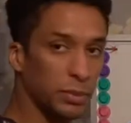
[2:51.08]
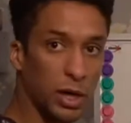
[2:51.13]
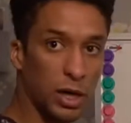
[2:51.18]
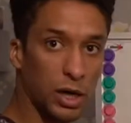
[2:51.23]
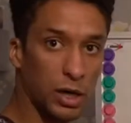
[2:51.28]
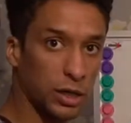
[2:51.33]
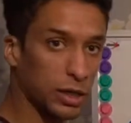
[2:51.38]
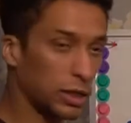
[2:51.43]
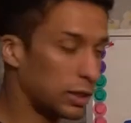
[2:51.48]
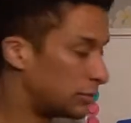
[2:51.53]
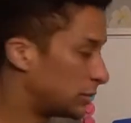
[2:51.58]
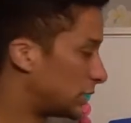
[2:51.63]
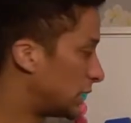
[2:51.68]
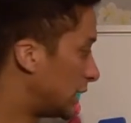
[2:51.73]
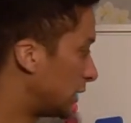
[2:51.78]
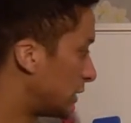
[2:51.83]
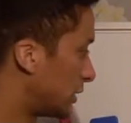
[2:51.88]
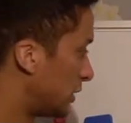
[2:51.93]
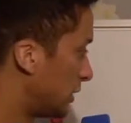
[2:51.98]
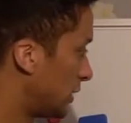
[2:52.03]
part comes
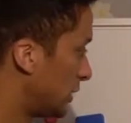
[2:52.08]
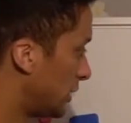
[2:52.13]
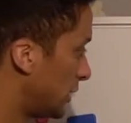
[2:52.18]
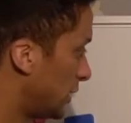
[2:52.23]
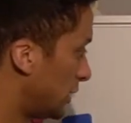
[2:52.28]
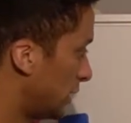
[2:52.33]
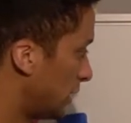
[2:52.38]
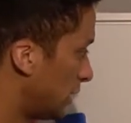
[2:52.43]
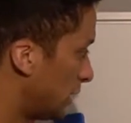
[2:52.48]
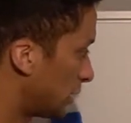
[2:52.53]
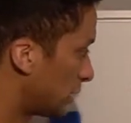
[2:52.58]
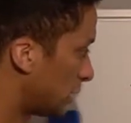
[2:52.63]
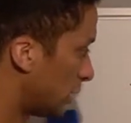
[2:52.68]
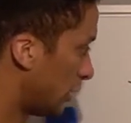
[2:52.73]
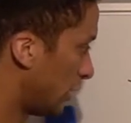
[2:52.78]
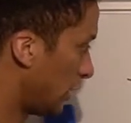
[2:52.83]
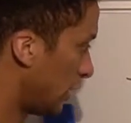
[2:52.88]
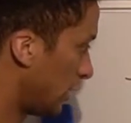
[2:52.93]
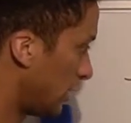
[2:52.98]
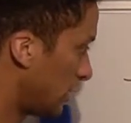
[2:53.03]
in.
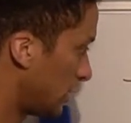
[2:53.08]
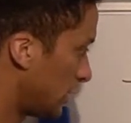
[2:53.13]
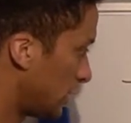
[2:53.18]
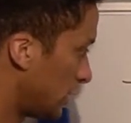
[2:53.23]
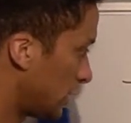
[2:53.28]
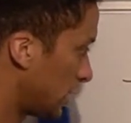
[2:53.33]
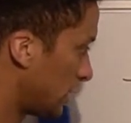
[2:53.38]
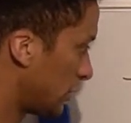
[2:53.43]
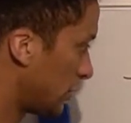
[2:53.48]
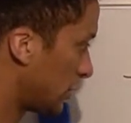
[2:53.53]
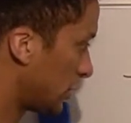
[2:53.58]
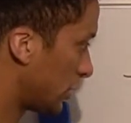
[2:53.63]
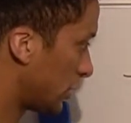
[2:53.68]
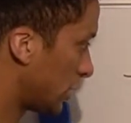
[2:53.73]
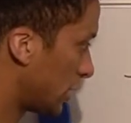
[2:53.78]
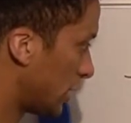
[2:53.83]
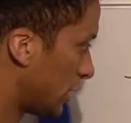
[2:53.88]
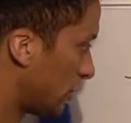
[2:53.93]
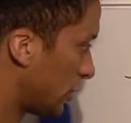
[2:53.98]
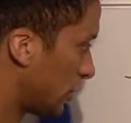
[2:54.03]
So let's say we've got
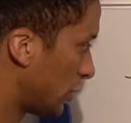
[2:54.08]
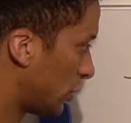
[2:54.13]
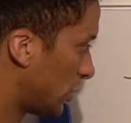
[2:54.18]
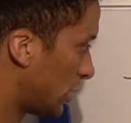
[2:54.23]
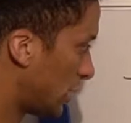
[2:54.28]
the number